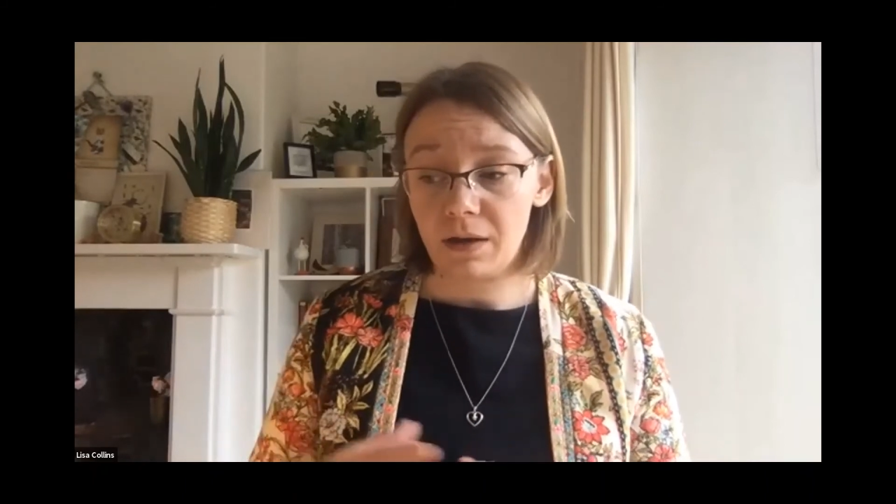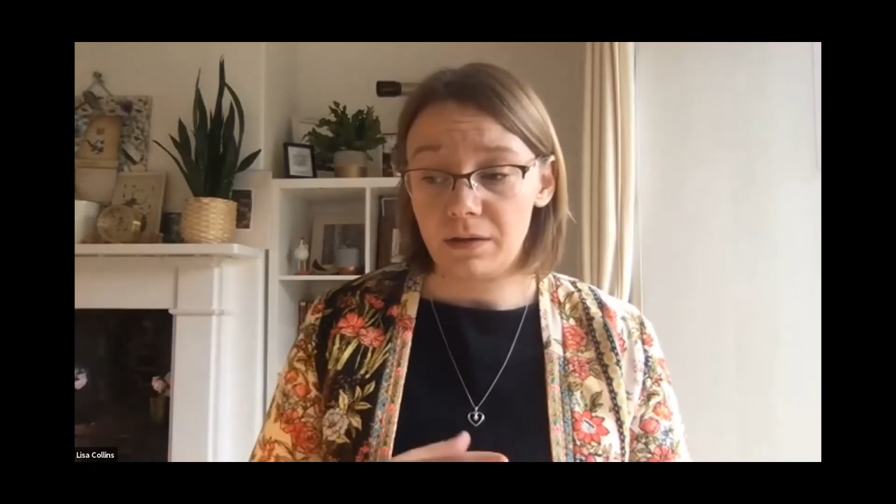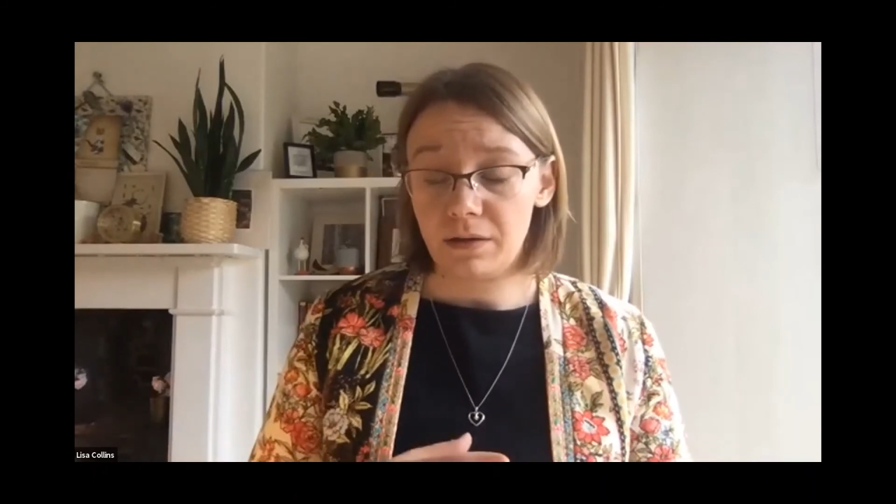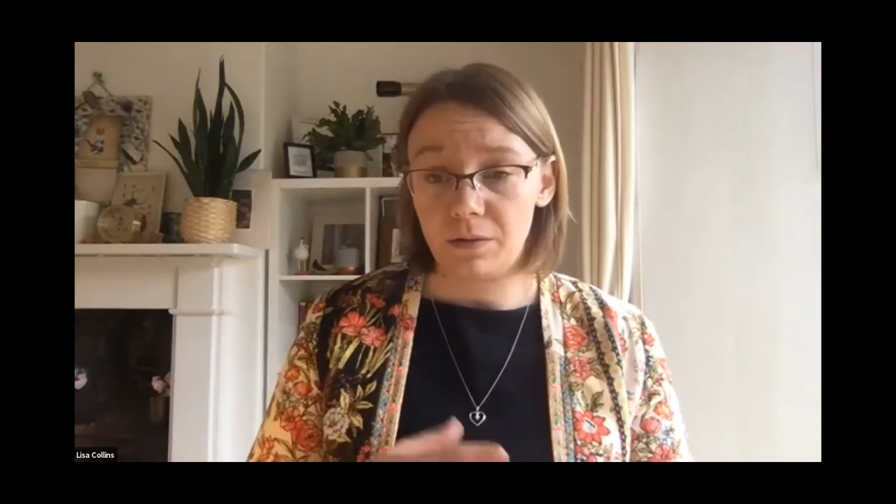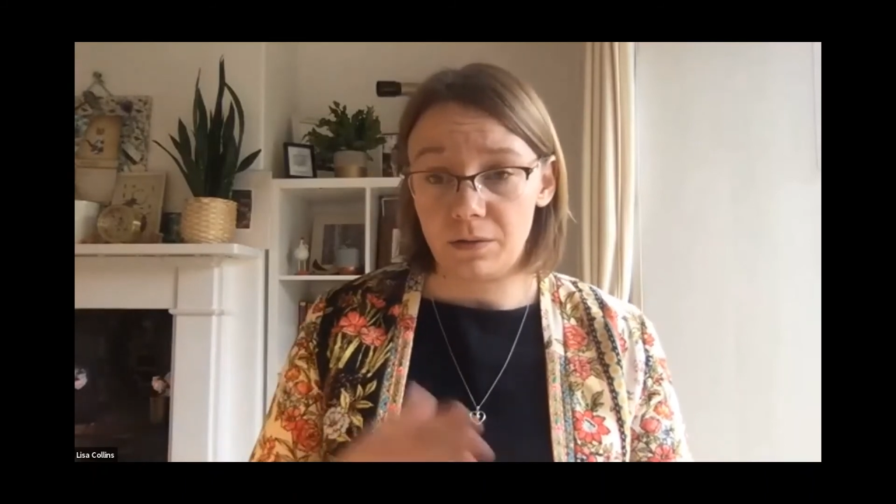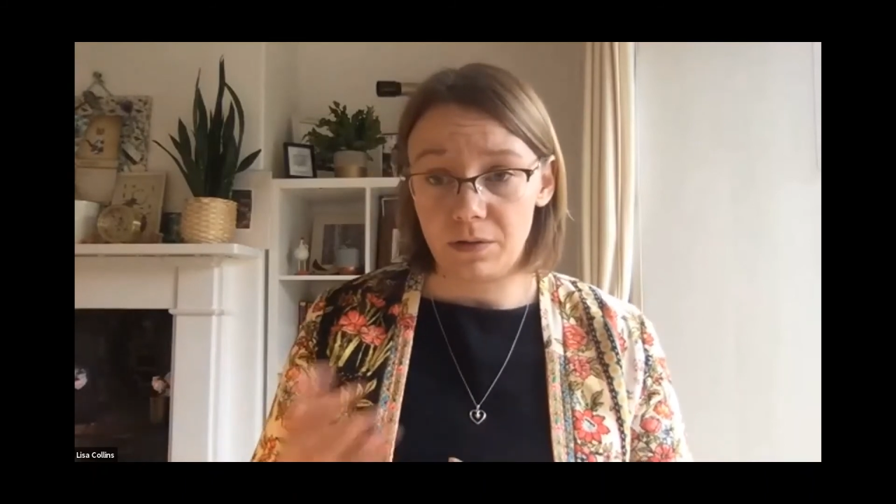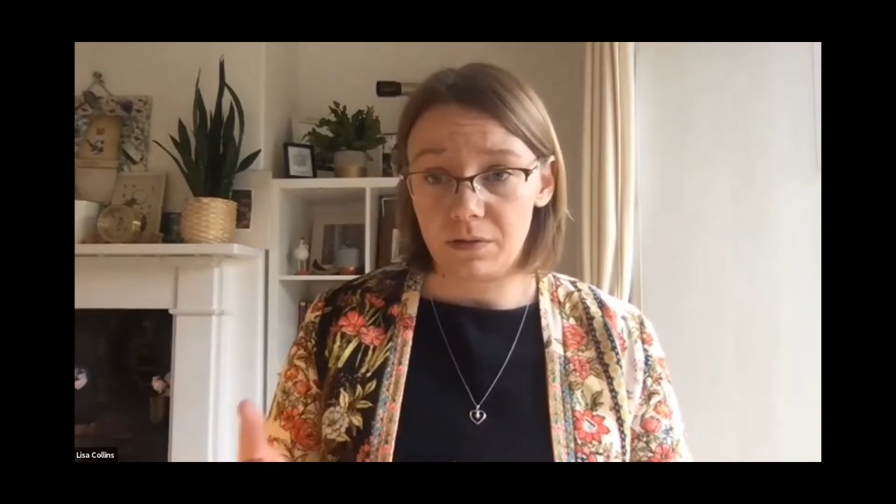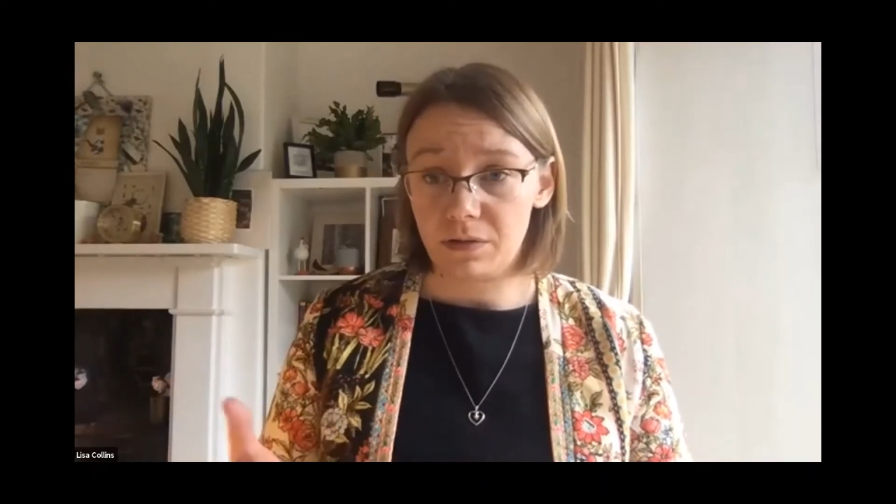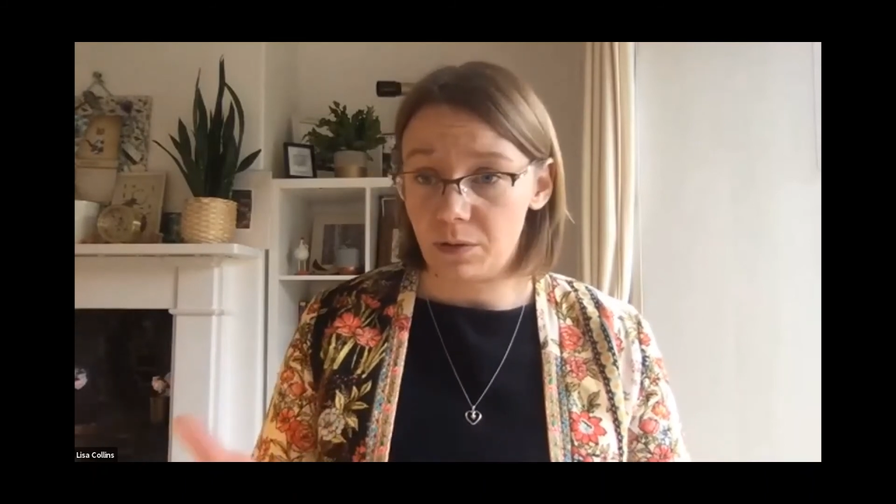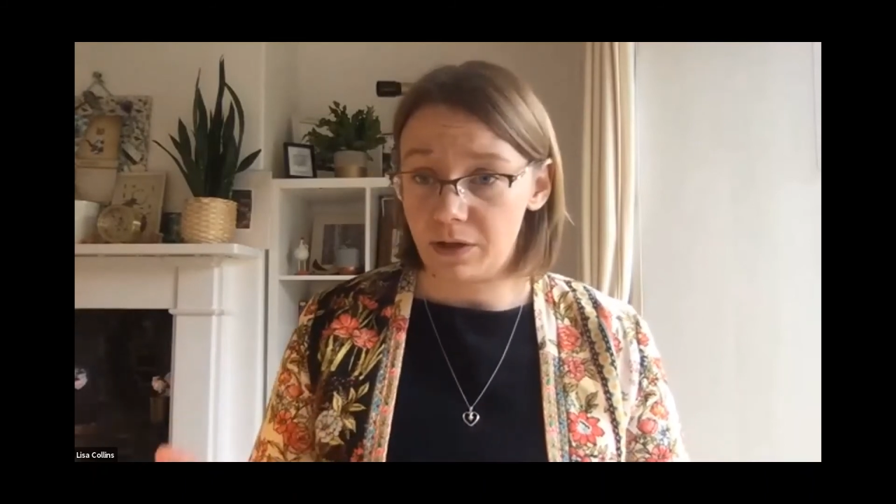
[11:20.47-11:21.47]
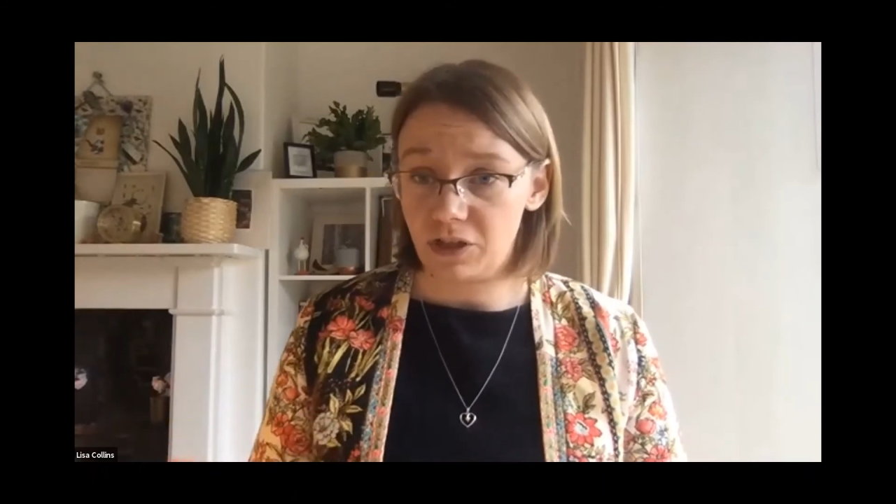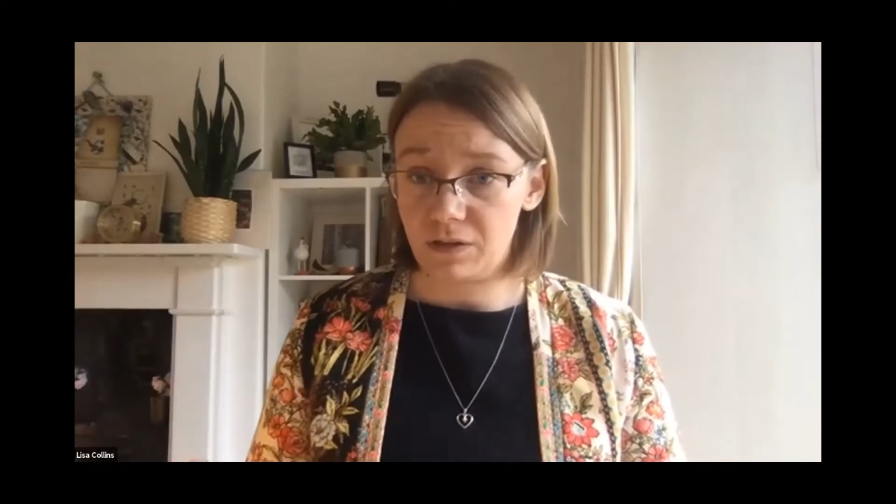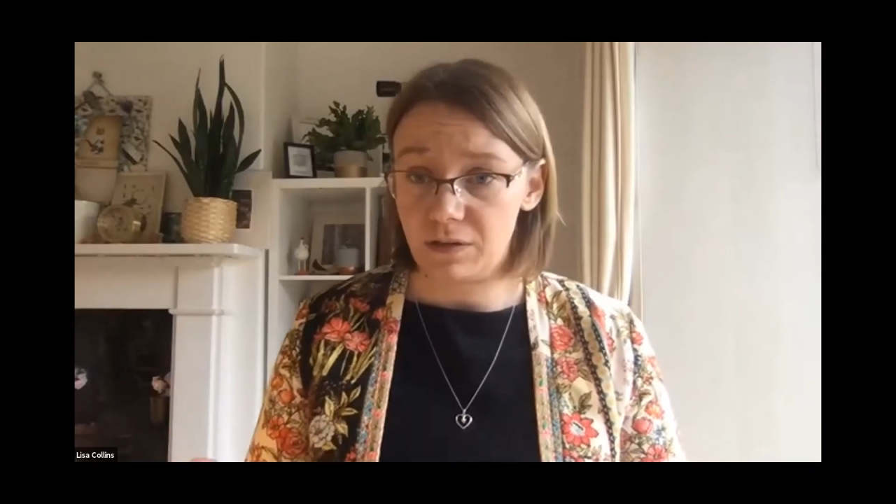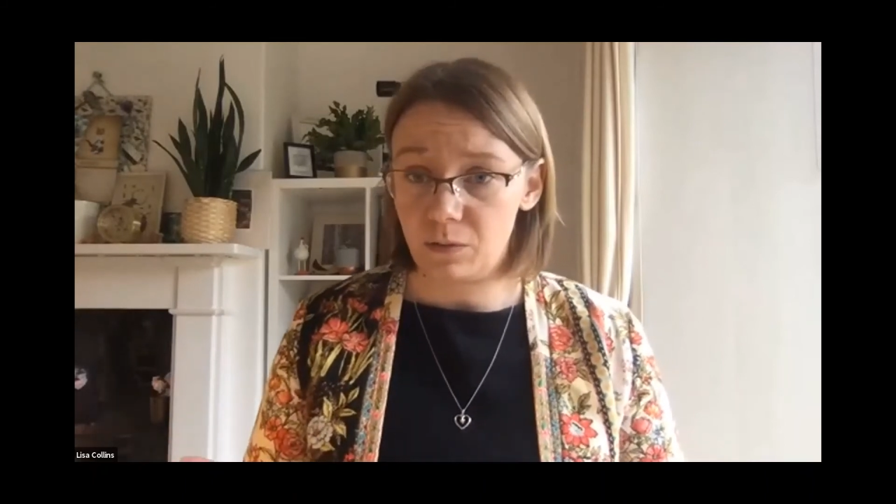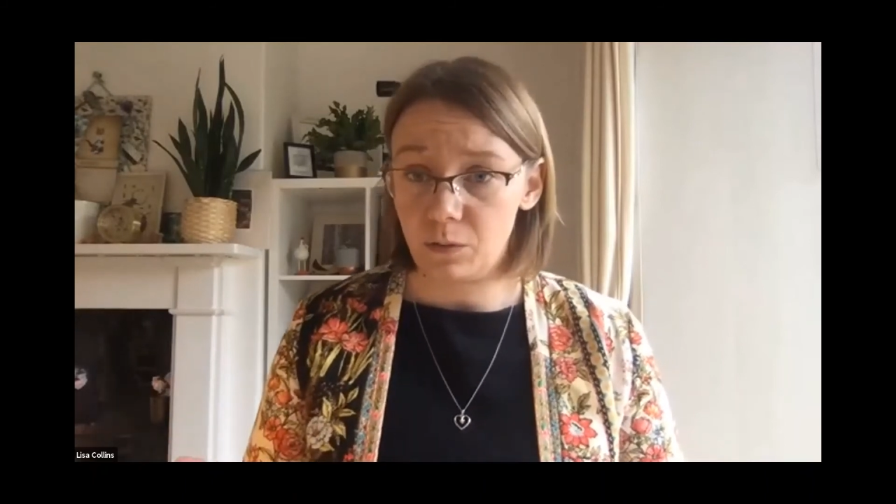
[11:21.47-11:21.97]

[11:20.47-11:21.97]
you know, the question